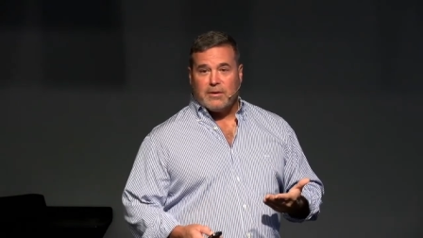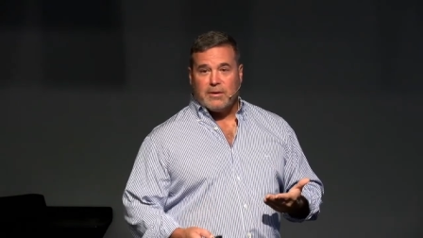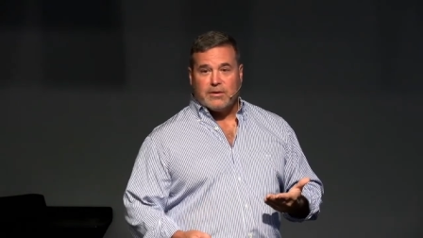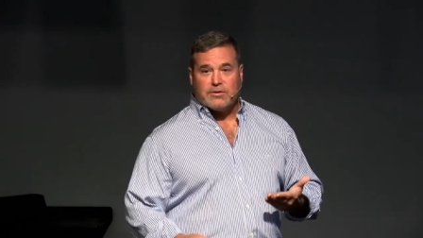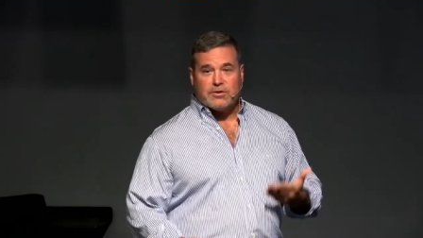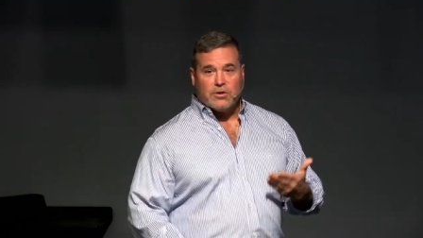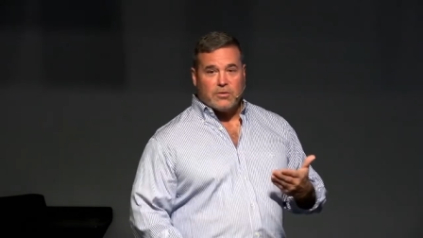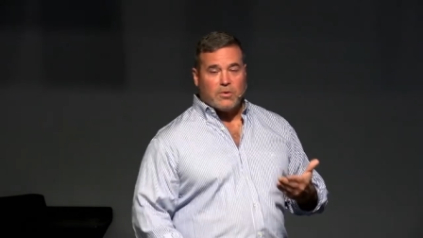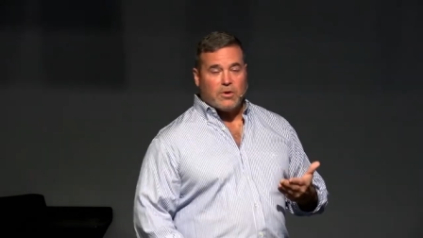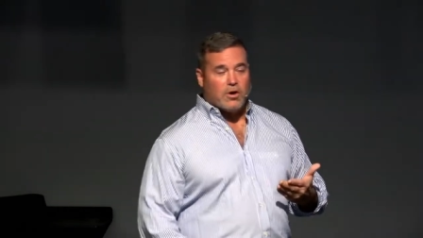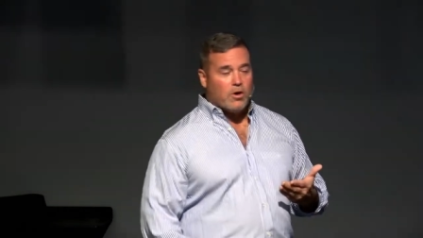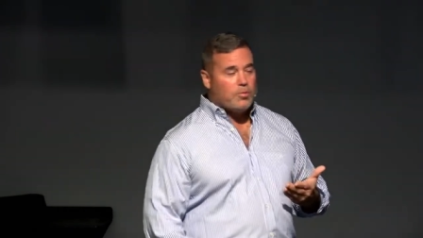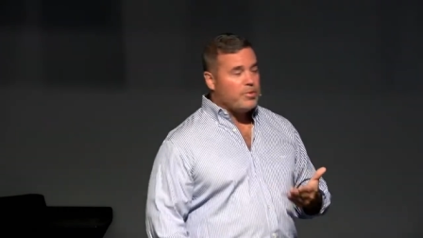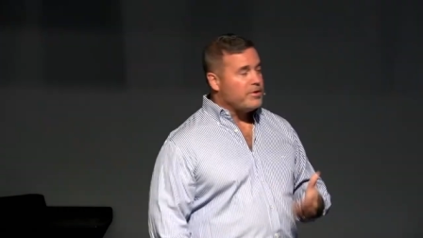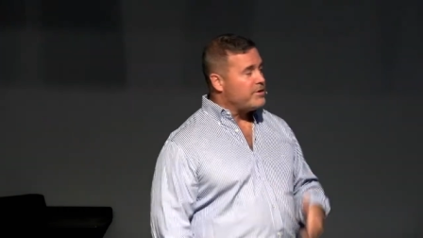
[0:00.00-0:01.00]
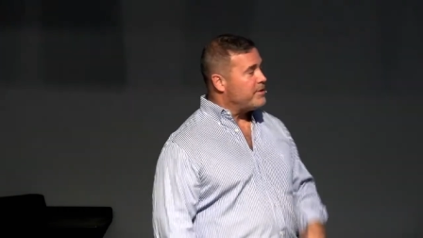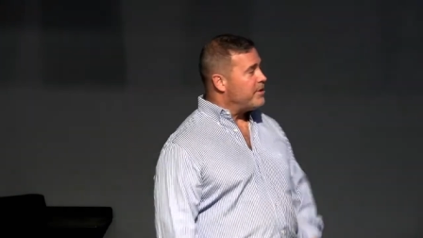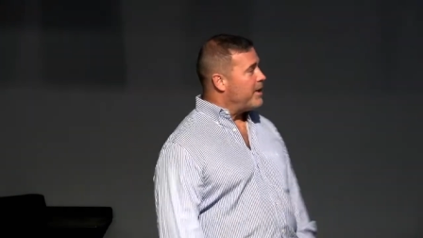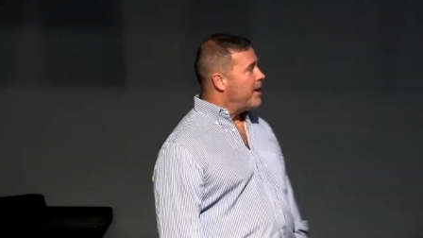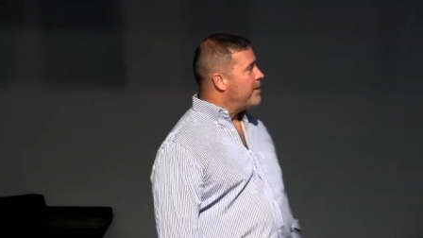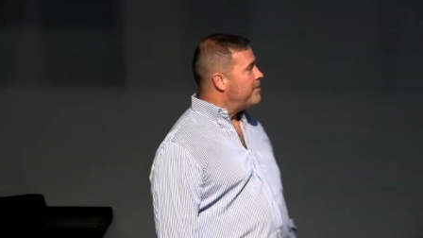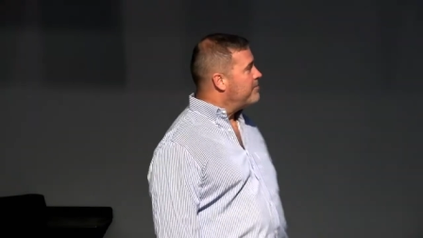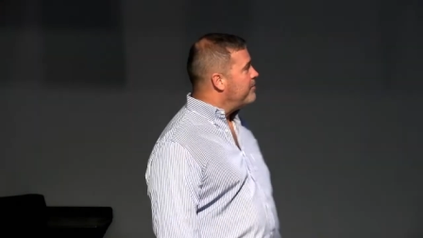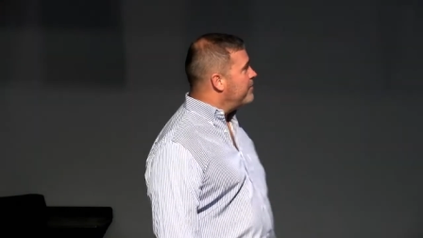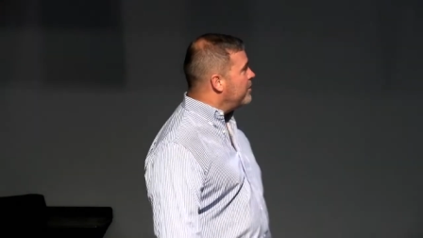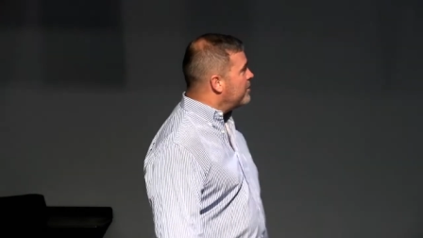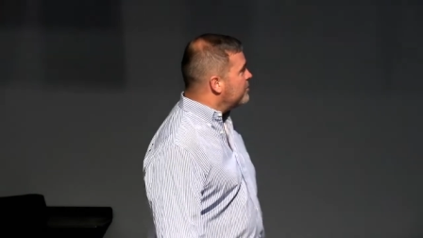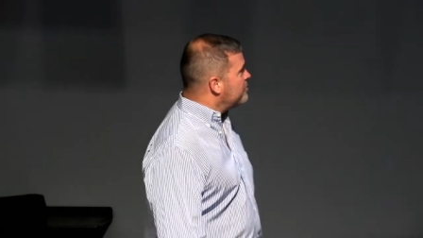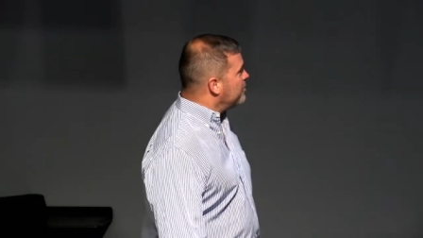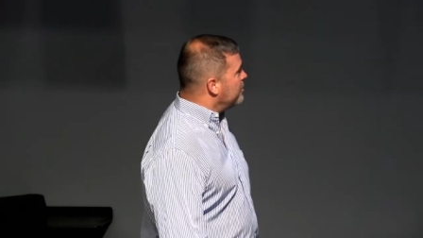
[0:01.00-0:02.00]
And so we're open to that
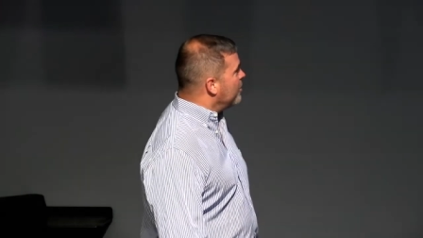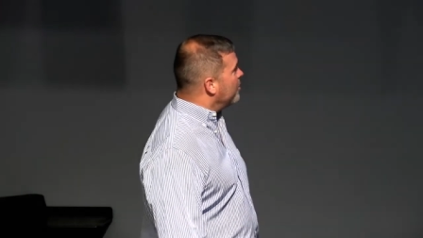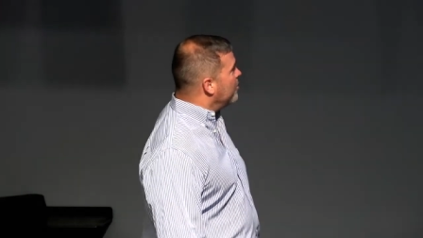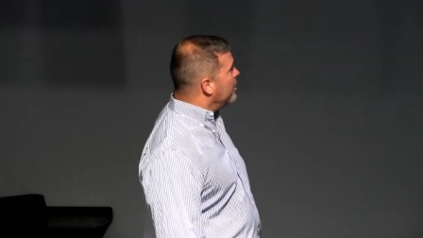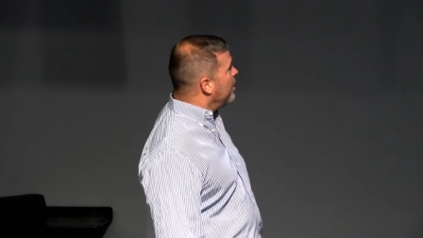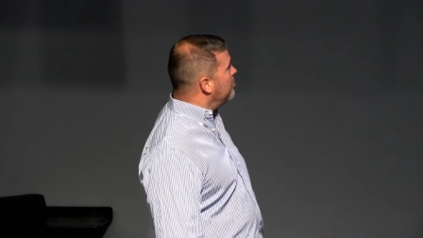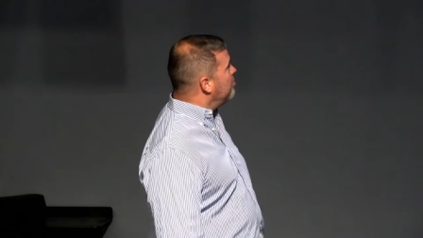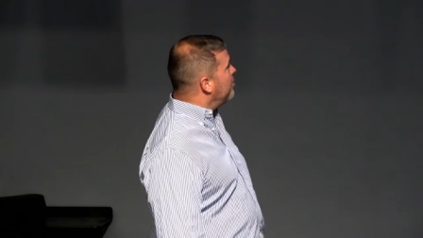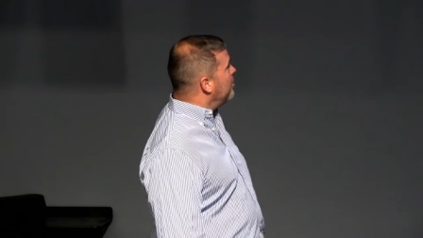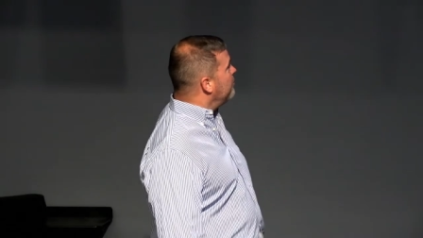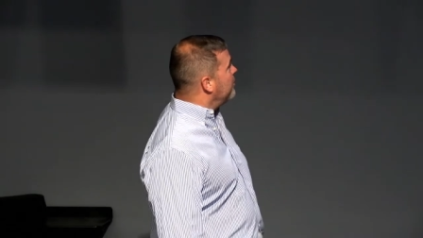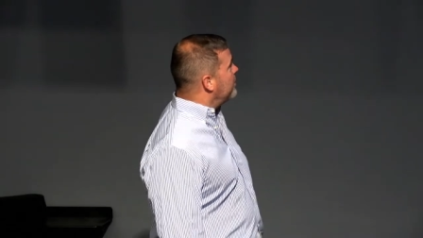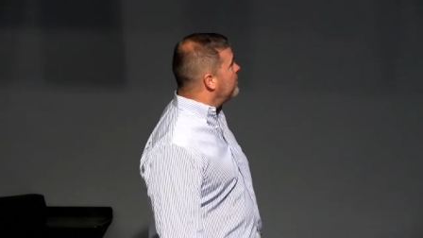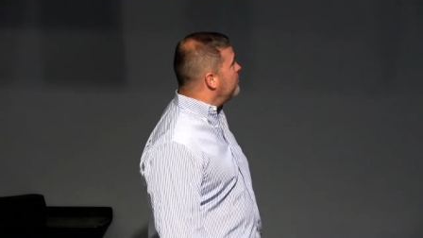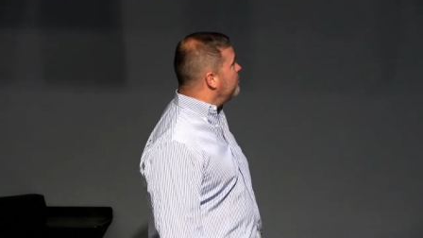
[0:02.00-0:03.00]
because we know we're not perfect.